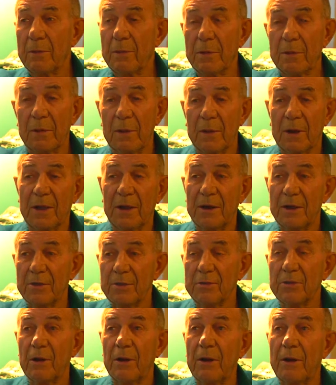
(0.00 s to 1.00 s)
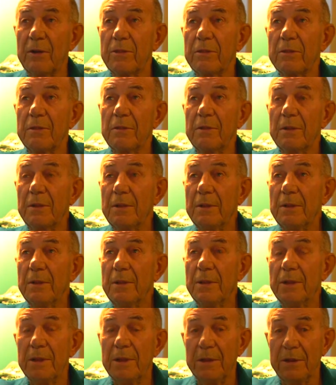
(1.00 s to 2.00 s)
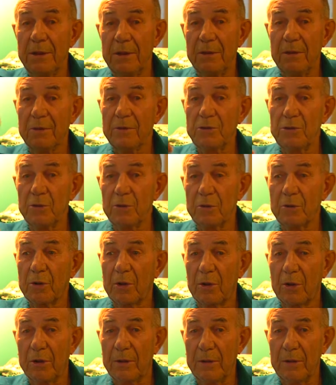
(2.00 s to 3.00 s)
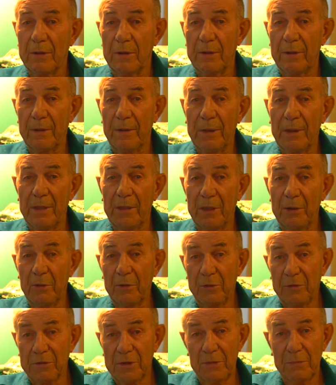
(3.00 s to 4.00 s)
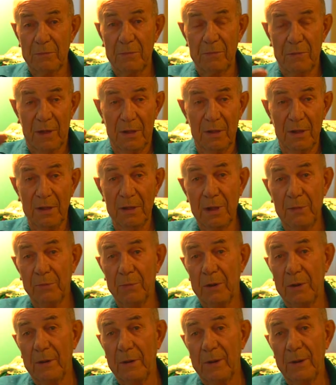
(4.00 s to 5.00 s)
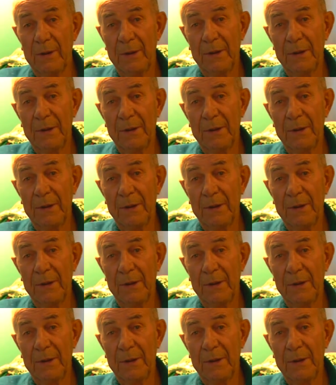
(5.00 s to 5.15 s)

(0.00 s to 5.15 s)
the cut starts, it didn't shoot good. There was some hung up there.